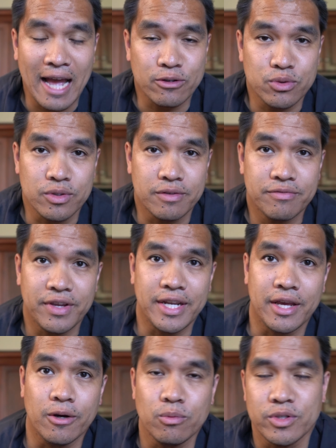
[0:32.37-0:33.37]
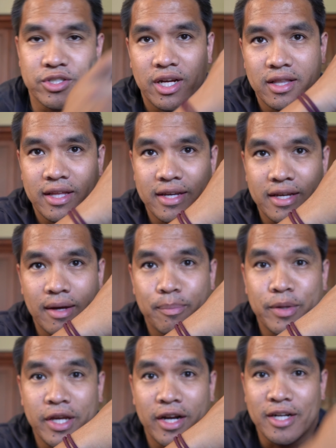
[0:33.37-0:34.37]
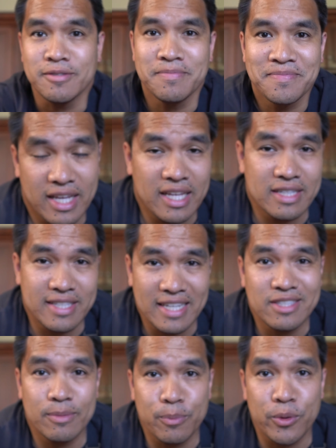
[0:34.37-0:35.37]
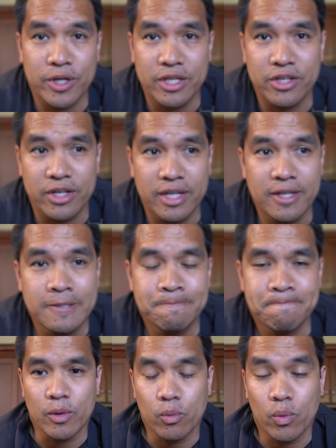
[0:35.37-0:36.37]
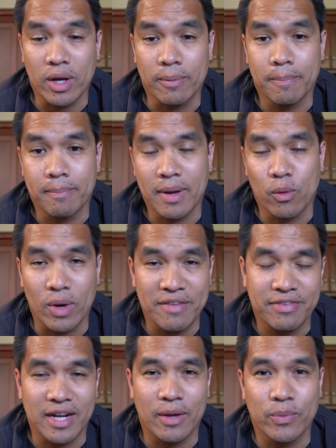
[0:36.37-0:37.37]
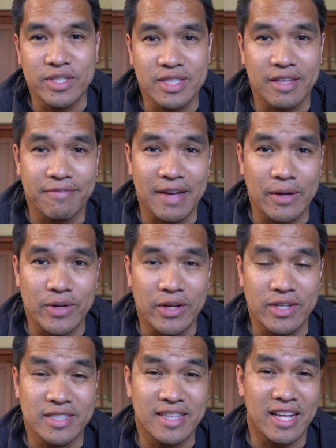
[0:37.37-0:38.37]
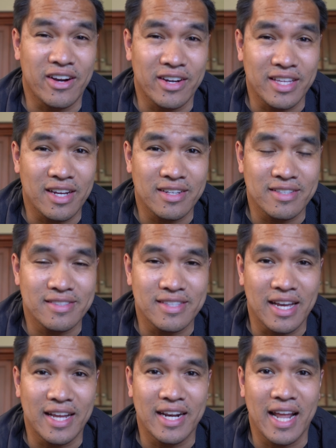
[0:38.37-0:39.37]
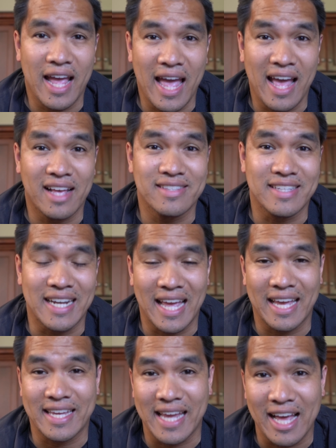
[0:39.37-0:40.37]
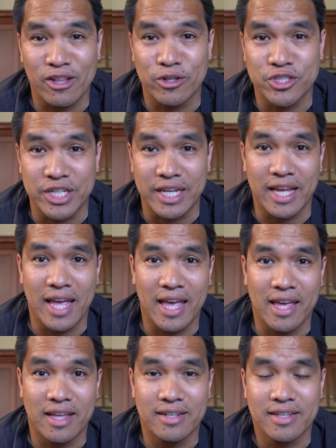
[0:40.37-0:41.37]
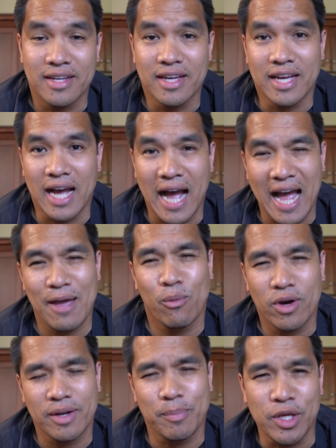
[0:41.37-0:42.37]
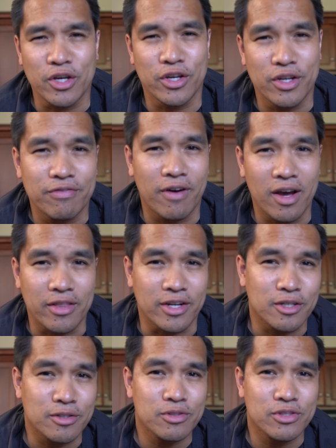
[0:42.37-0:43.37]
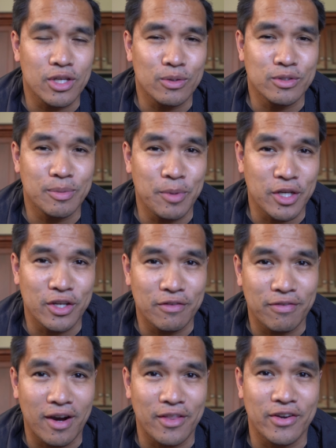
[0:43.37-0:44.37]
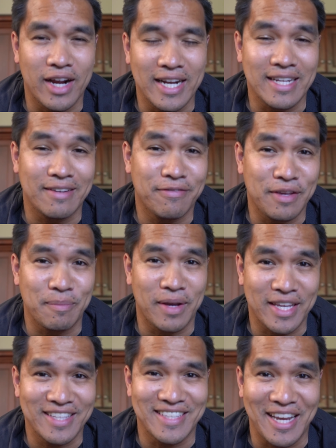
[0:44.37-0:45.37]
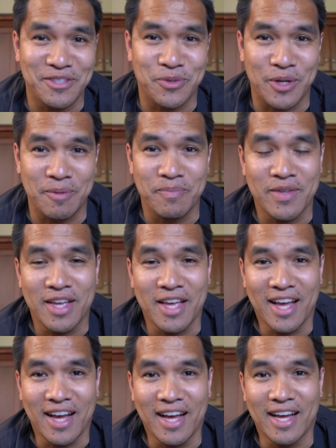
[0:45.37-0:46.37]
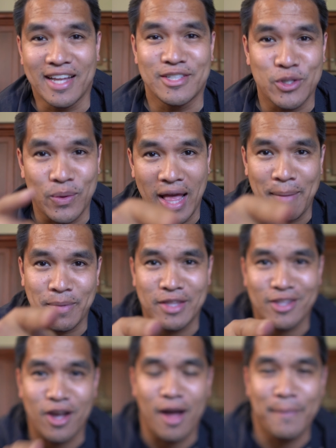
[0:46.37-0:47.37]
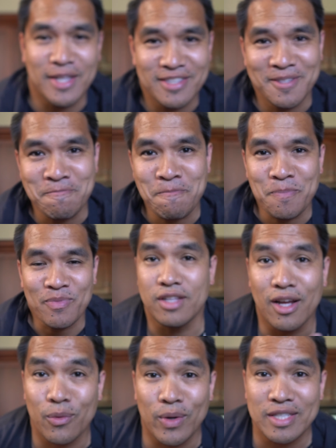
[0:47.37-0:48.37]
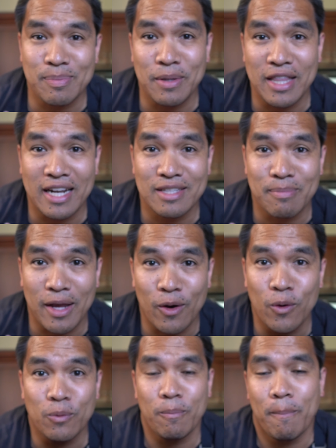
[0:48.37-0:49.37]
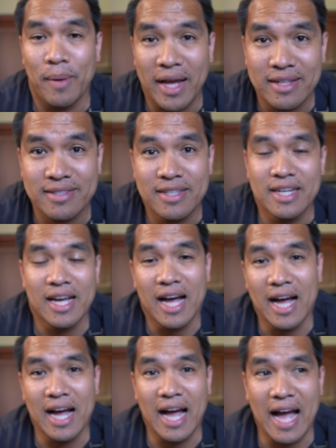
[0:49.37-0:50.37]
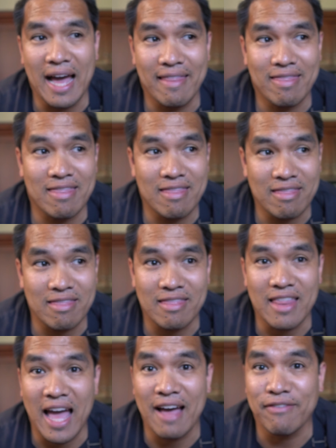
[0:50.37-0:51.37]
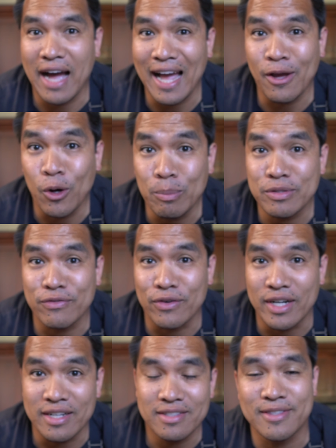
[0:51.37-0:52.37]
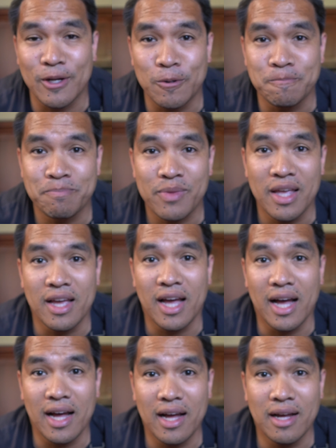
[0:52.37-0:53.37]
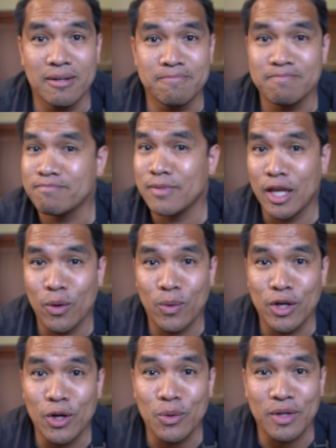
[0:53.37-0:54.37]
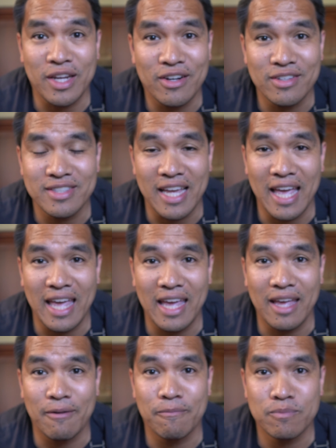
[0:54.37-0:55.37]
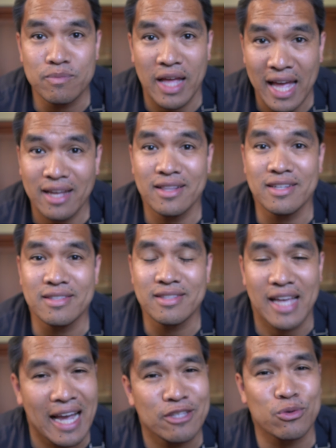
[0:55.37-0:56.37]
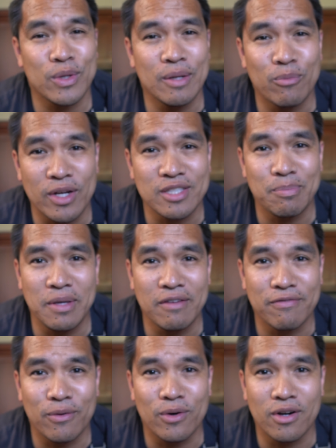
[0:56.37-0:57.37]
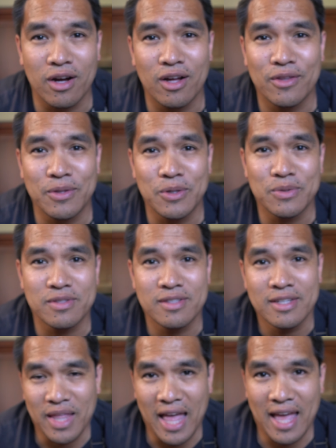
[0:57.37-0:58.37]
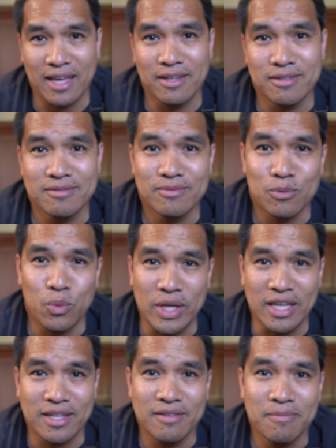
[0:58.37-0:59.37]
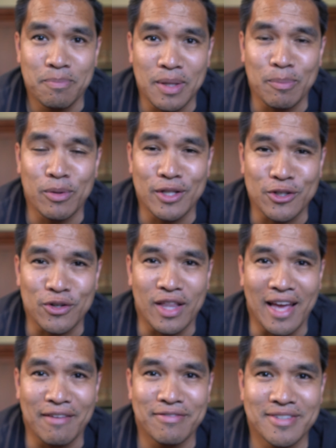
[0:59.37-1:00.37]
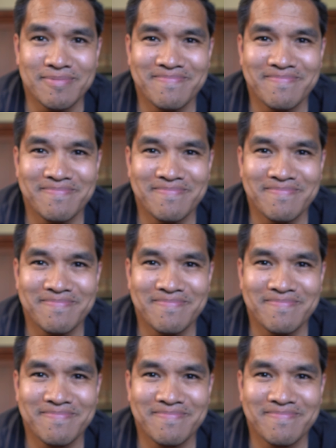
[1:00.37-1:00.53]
actual video, which I'll link up here, it tasted pretty good, but what my wife and I recently found out is that our youngest son has an egg allergy, and I want to be a good father. So to be a good father, I need to feed my kids ice cream. Don't at me in the comments. It's not a recipe that is my own, but I have high hopes for it. So here we go. Here's a eggless ice cream recipe for all those egg weak people in your life.